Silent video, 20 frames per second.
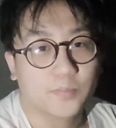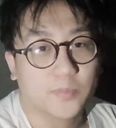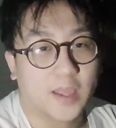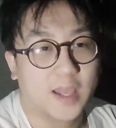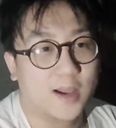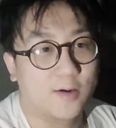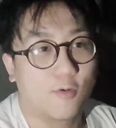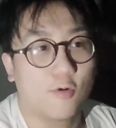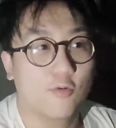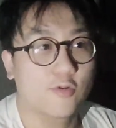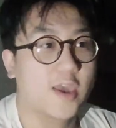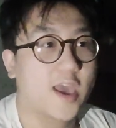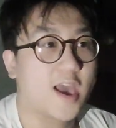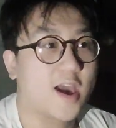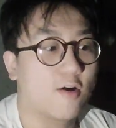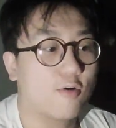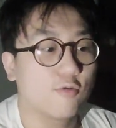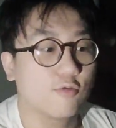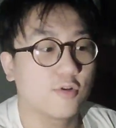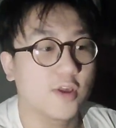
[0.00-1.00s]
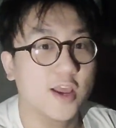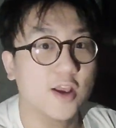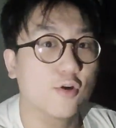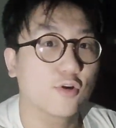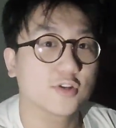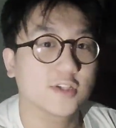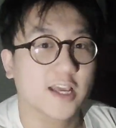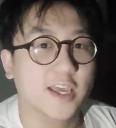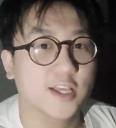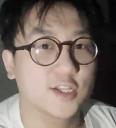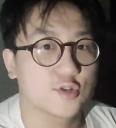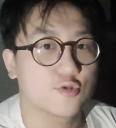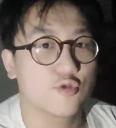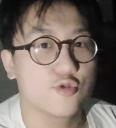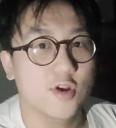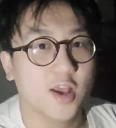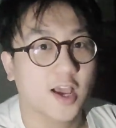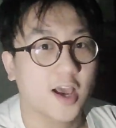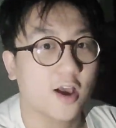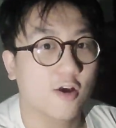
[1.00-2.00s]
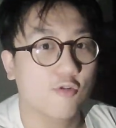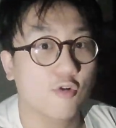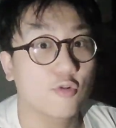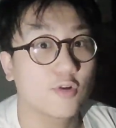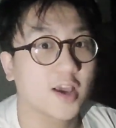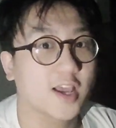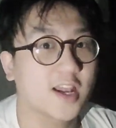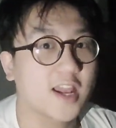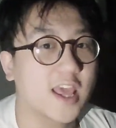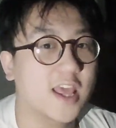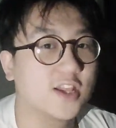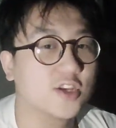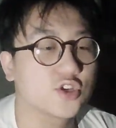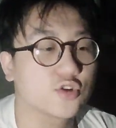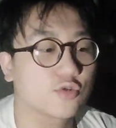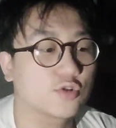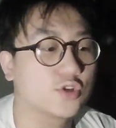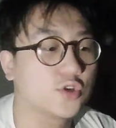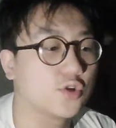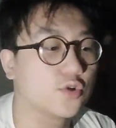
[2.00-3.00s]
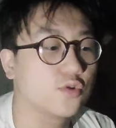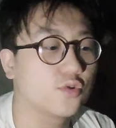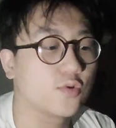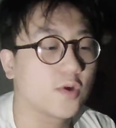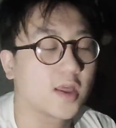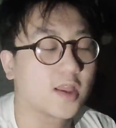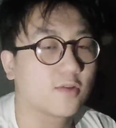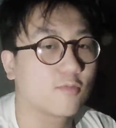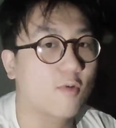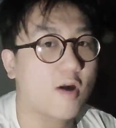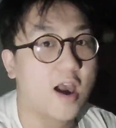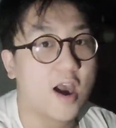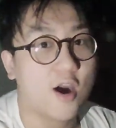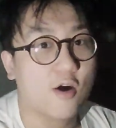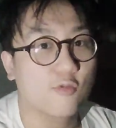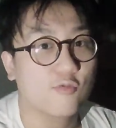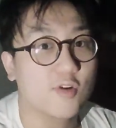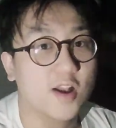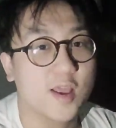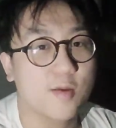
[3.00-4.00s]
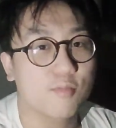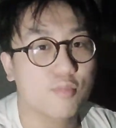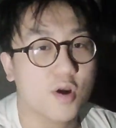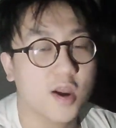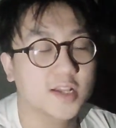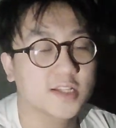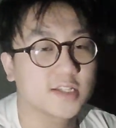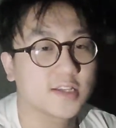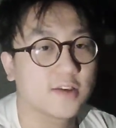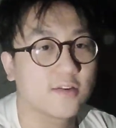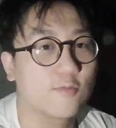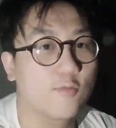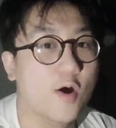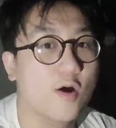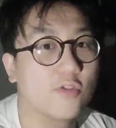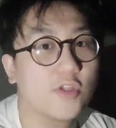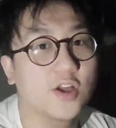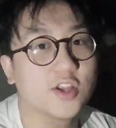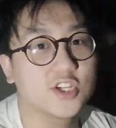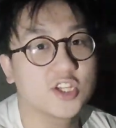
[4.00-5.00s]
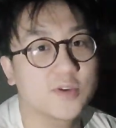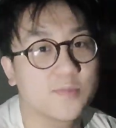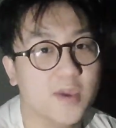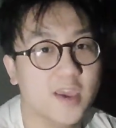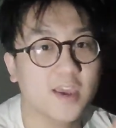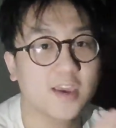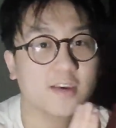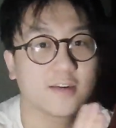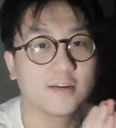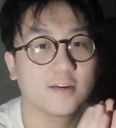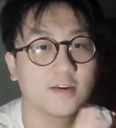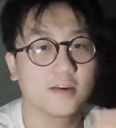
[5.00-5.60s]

And I'm, oh yeah, oh he looks like he's grown like grown like an inch or two, and wow, really impressive. Well done, Jimmy.